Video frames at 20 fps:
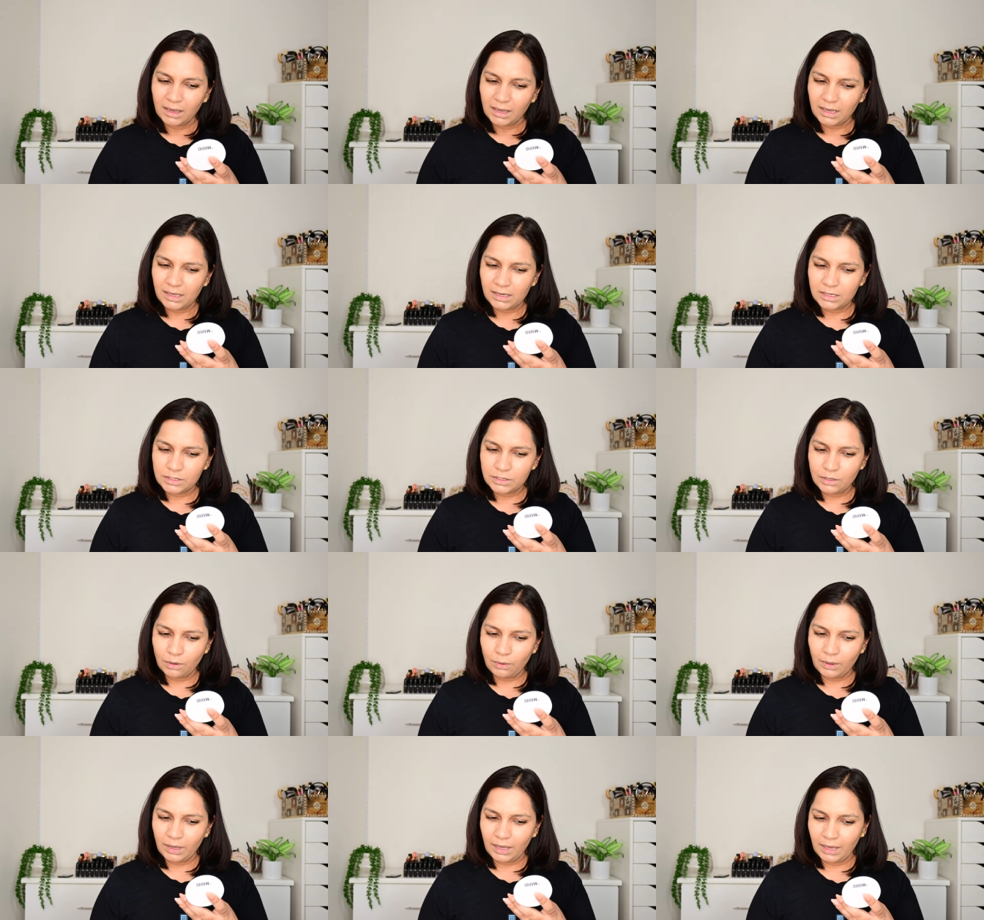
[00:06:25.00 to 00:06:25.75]
It is
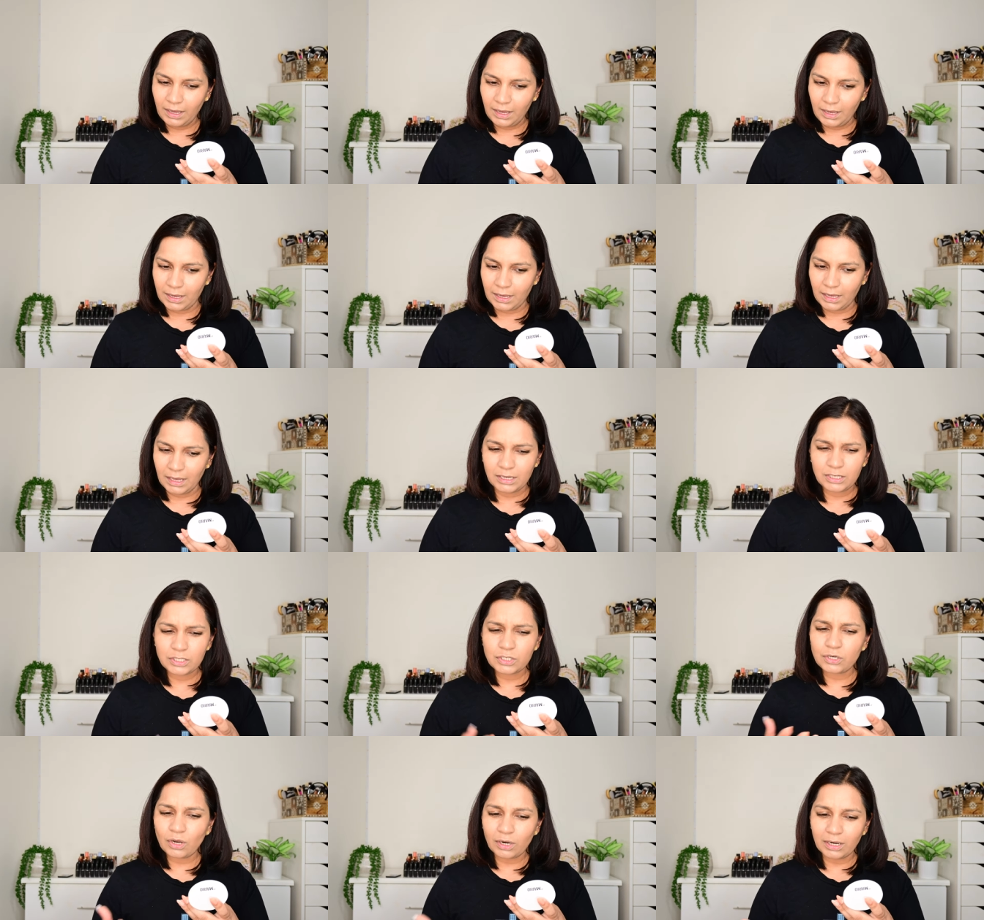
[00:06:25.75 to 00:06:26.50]
okay. It
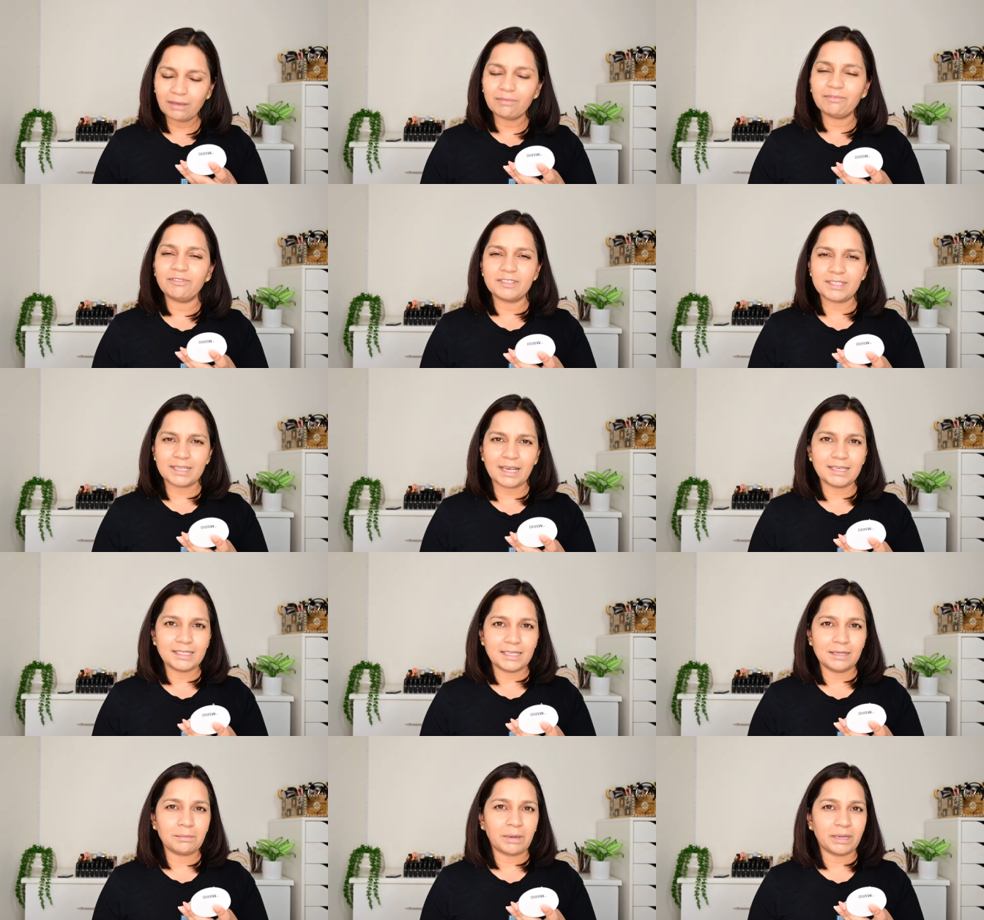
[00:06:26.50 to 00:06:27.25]
is not
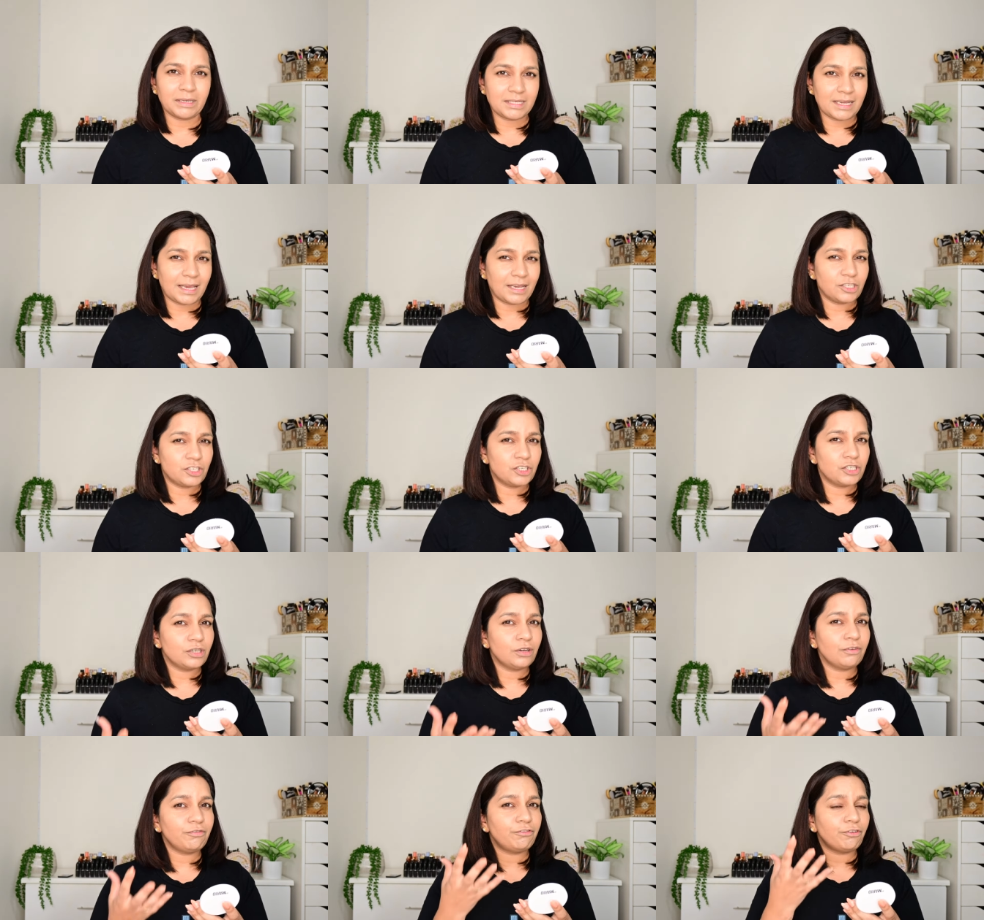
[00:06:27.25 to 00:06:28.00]
emphasizing my
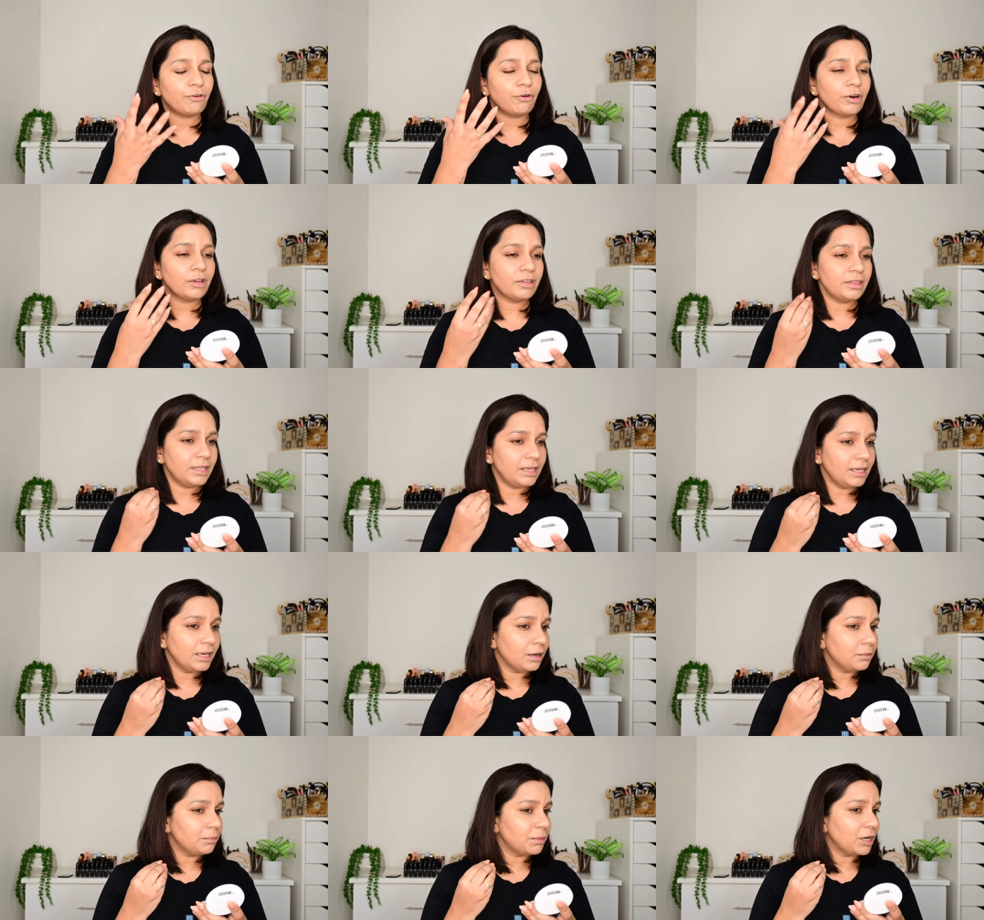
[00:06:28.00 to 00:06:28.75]
texture for
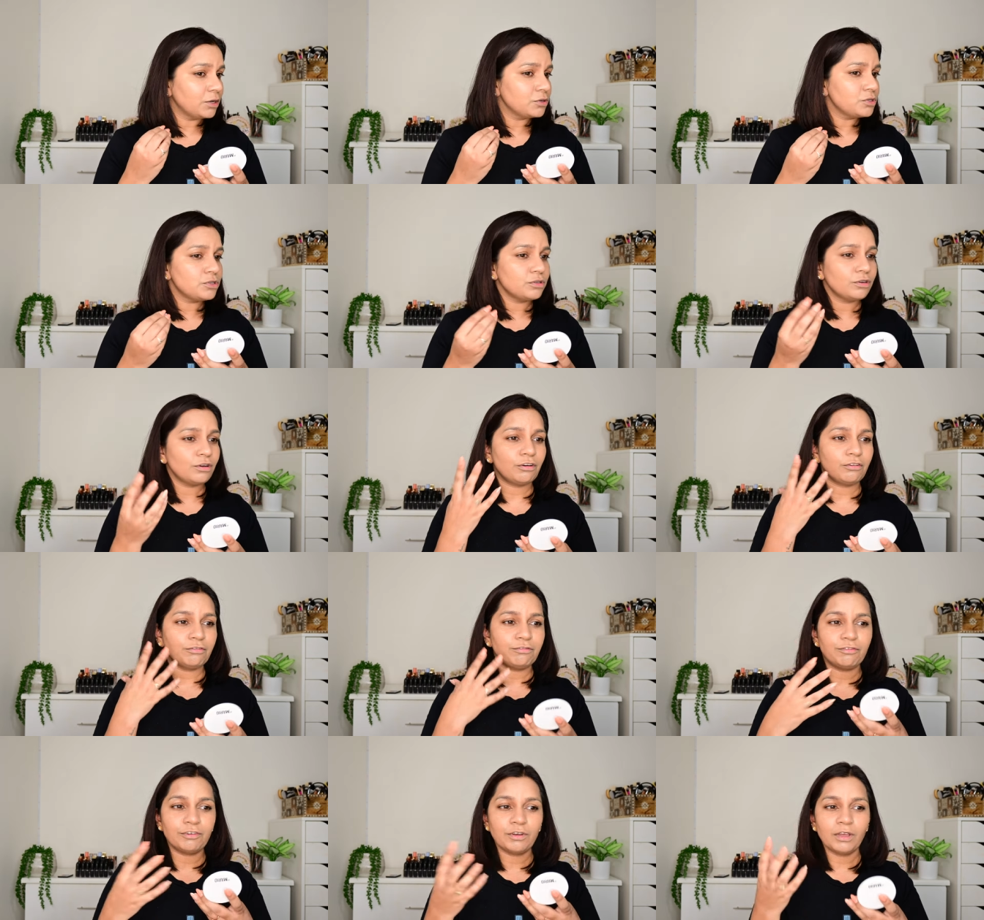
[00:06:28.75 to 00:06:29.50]
the amount
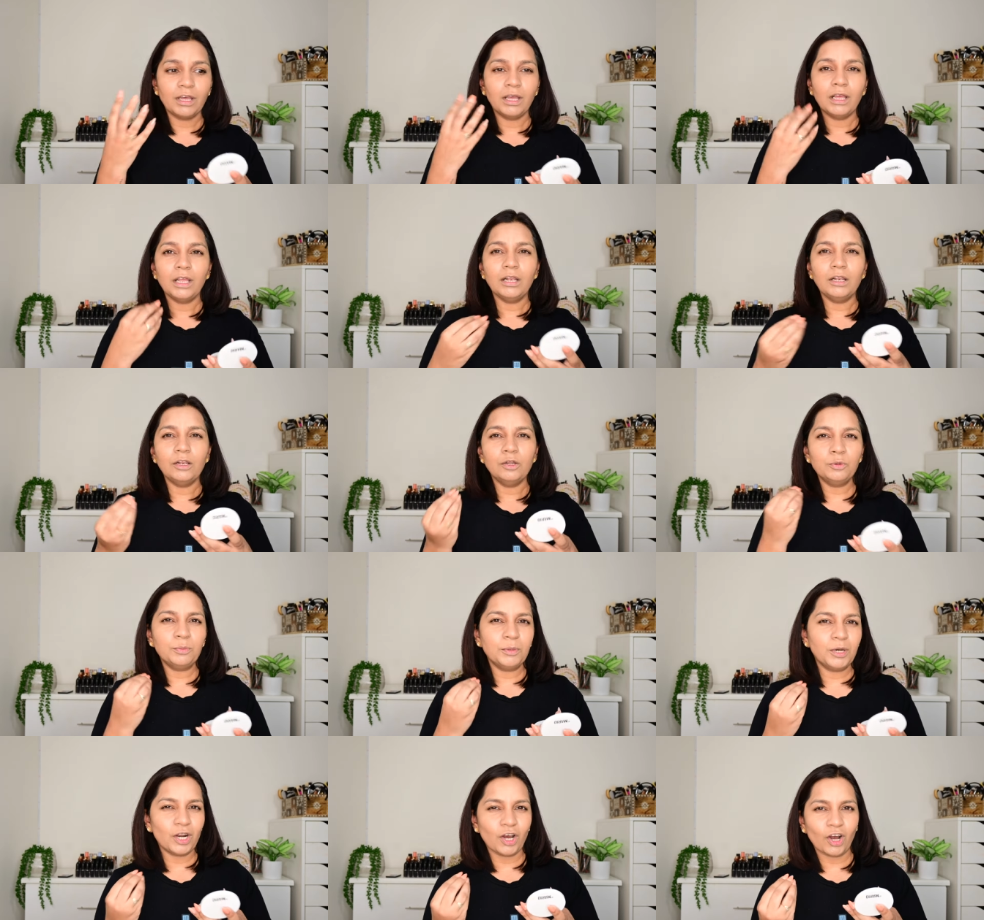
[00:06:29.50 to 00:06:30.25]
of
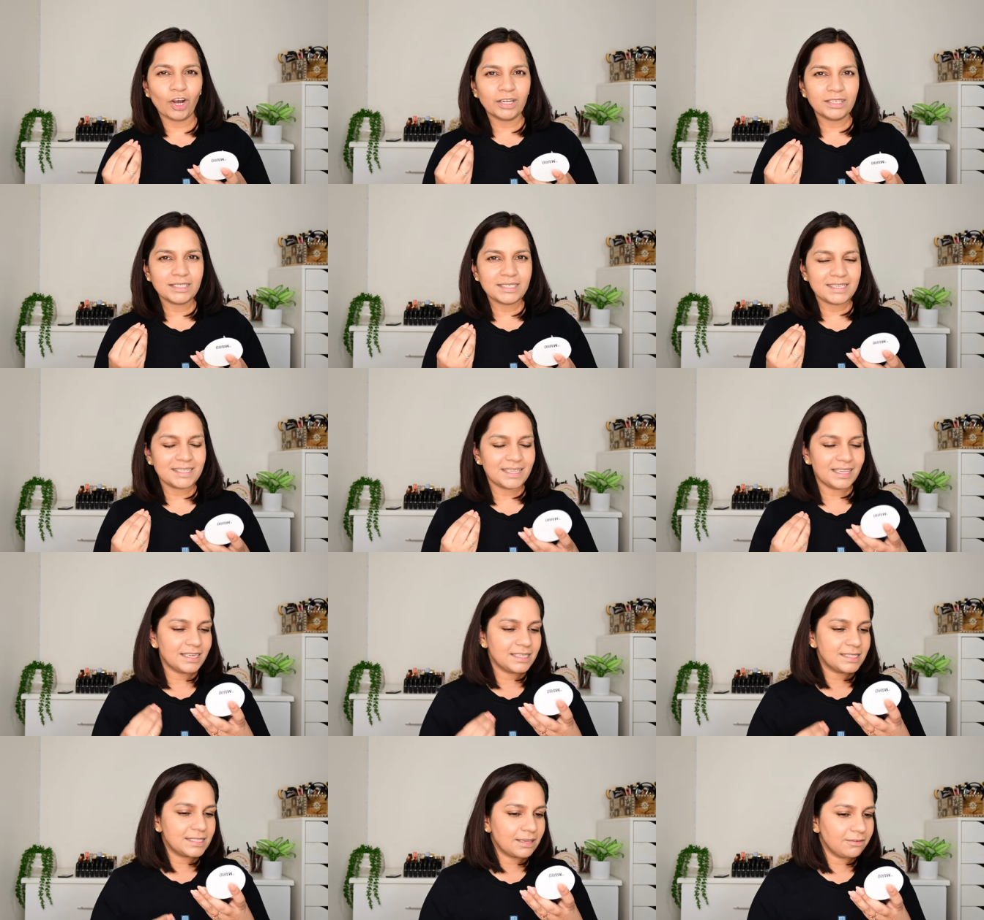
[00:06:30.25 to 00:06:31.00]
luminance
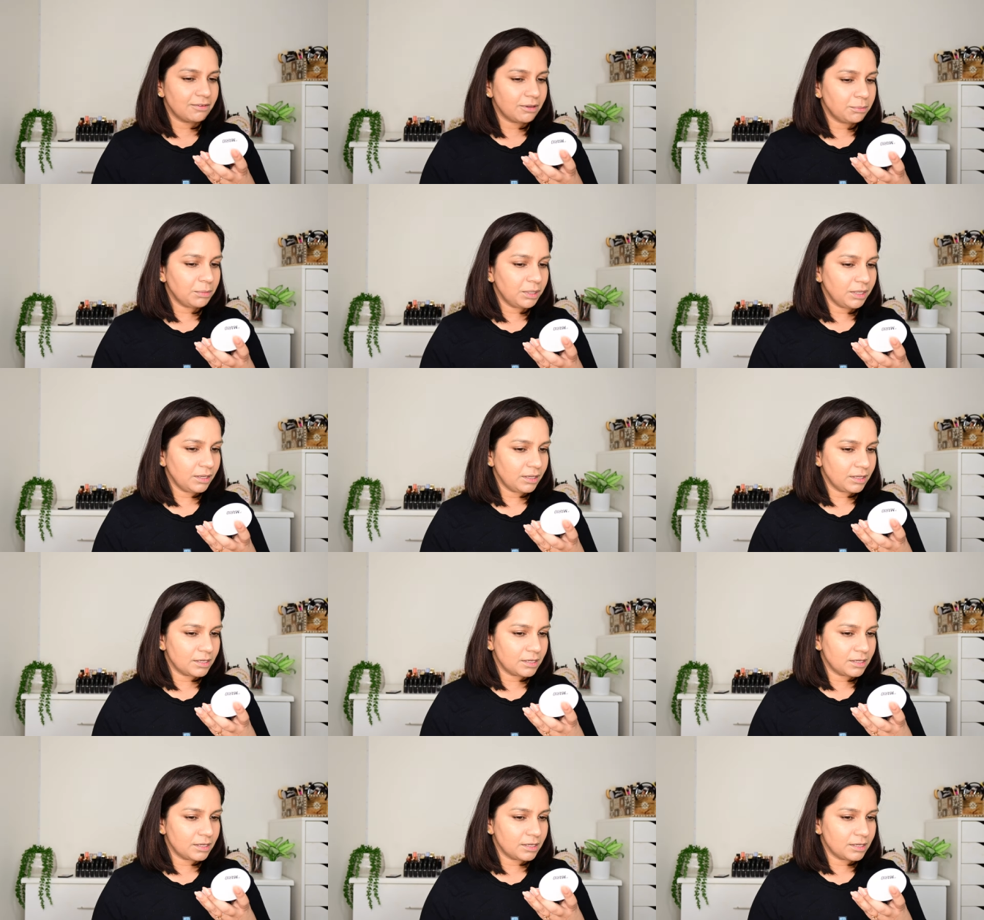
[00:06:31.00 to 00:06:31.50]
that it's giving me.